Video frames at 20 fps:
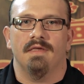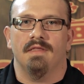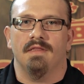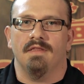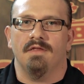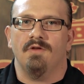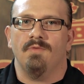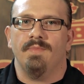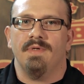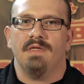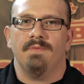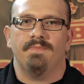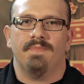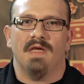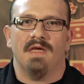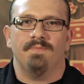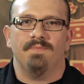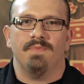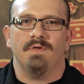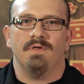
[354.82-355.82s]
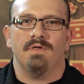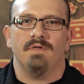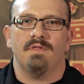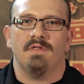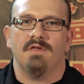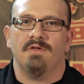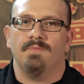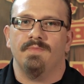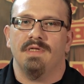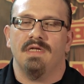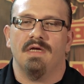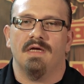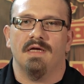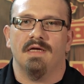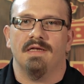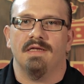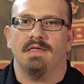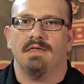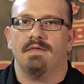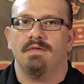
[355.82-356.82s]
A little bit of pepper, a little bit of
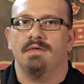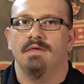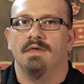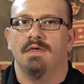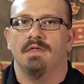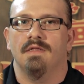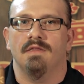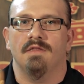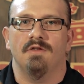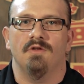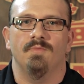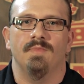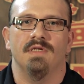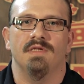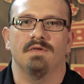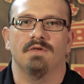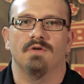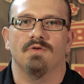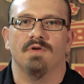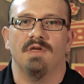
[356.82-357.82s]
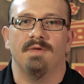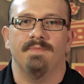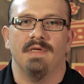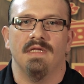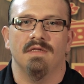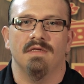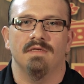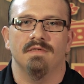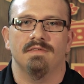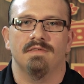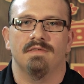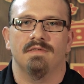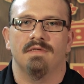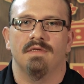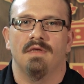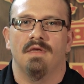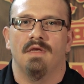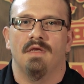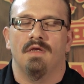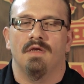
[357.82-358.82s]
honey, a little bit of creaminess.
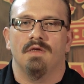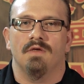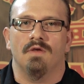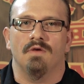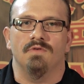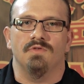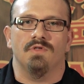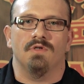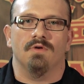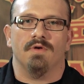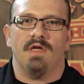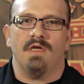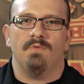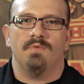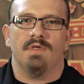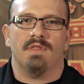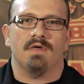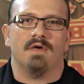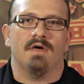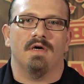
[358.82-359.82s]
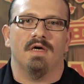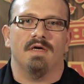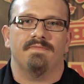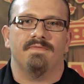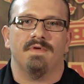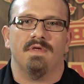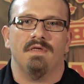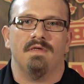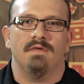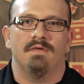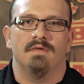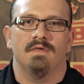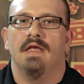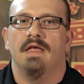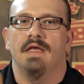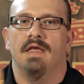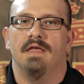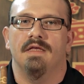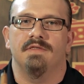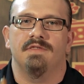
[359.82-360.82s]
Goes great with coffee,
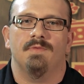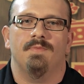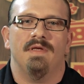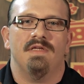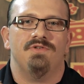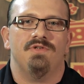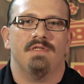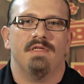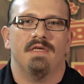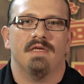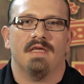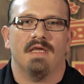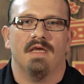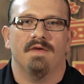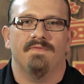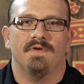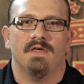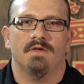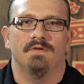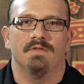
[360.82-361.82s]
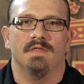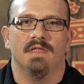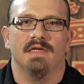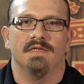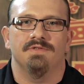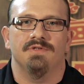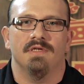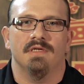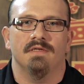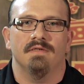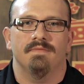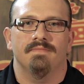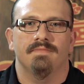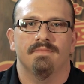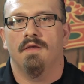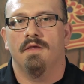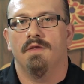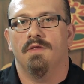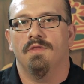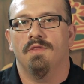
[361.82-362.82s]
especially a cafe con leche.
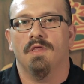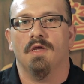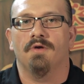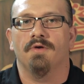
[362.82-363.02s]
The